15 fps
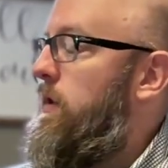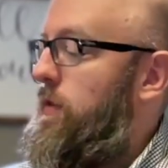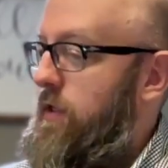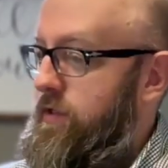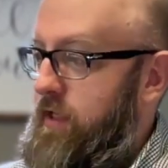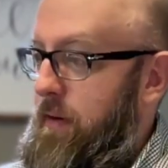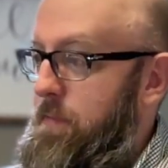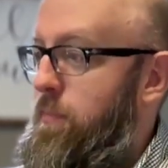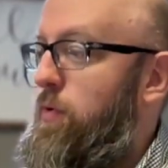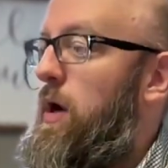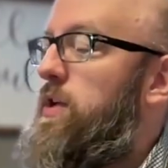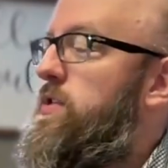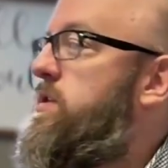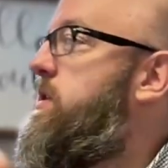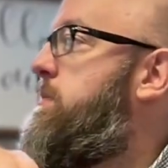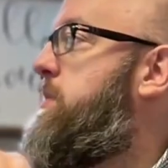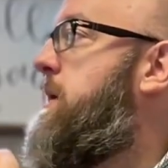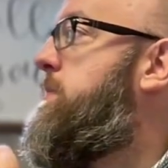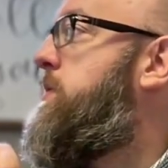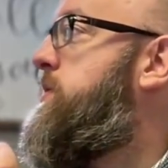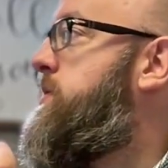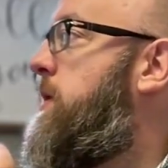This impressed the
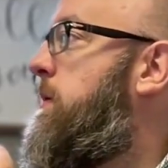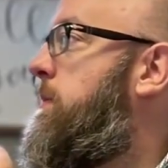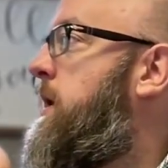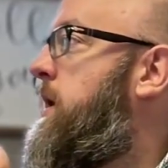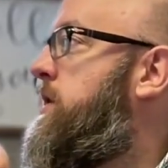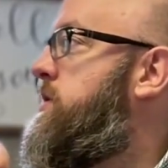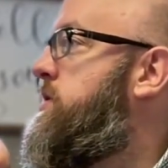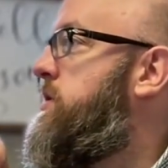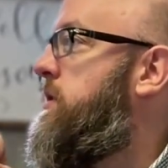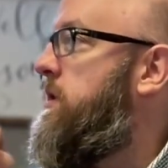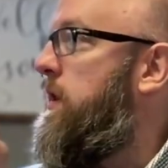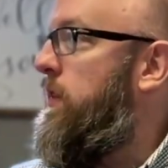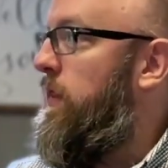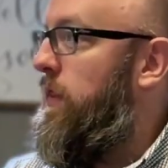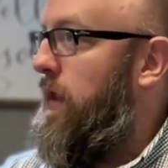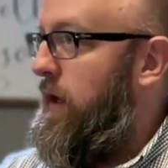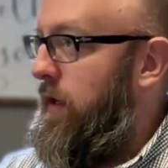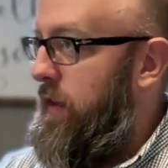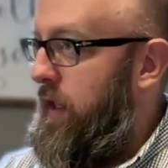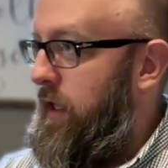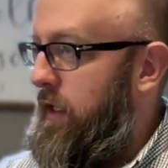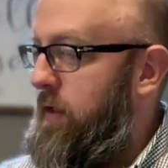people so much that
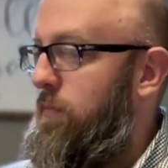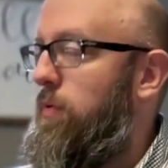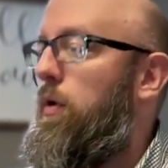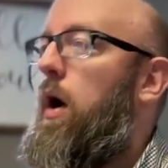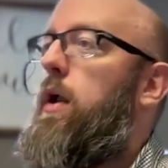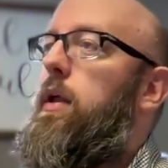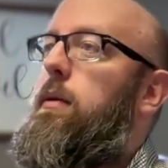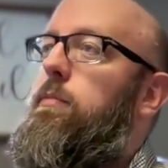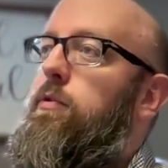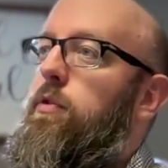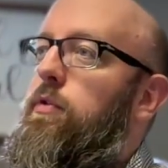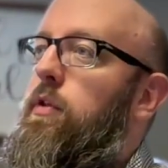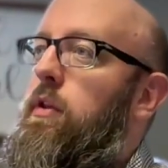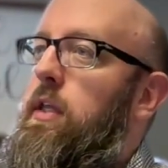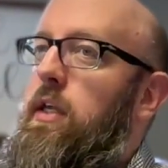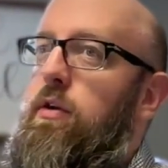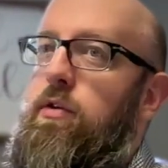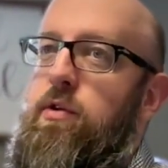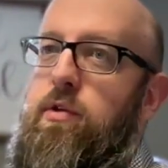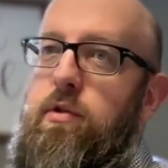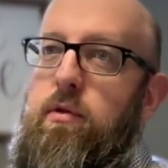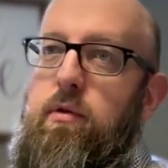that they brought him to the
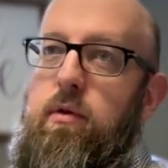leader's